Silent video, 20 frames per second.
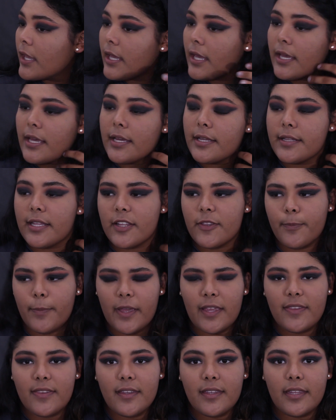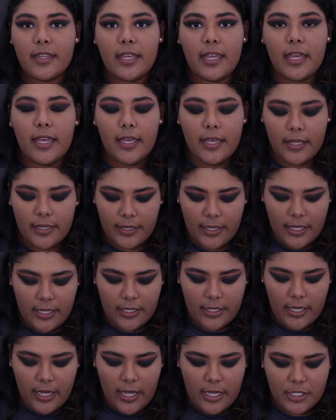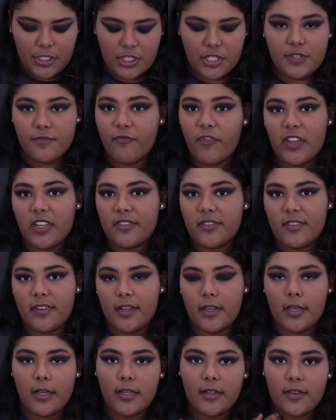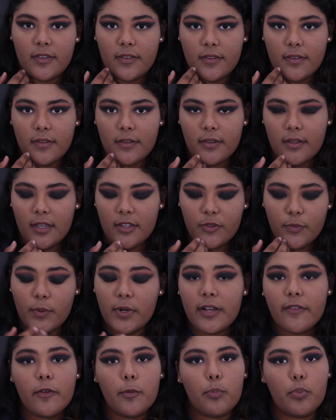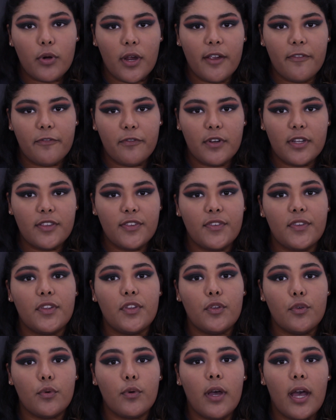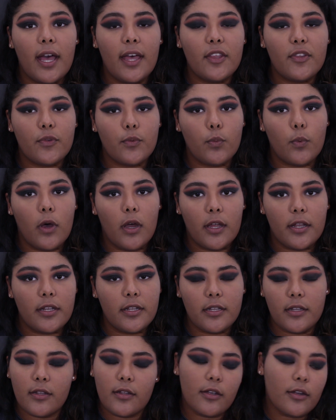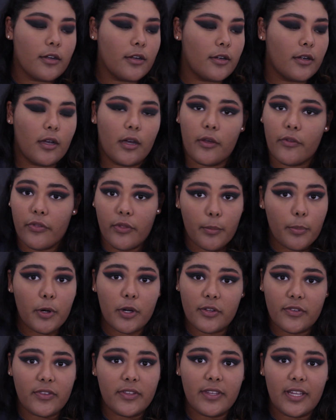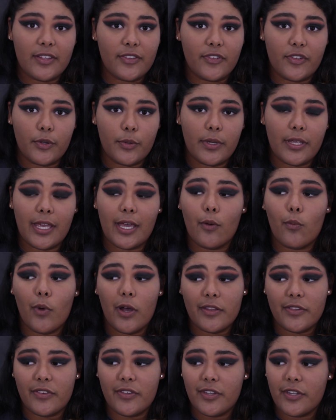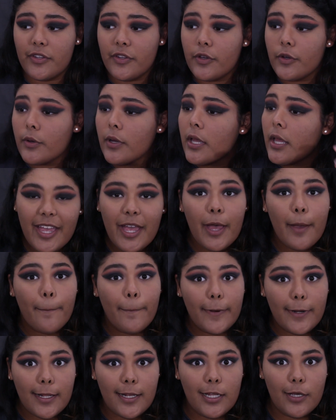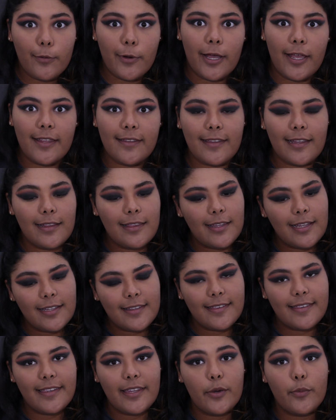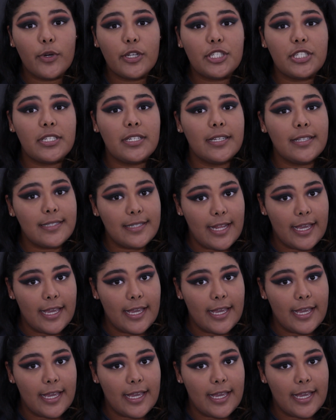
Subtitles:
and that's basically it. Like, I just fixed it. It's whatever preference you guys want, or the person that's doing it wants to do. But anyways, let's see what she does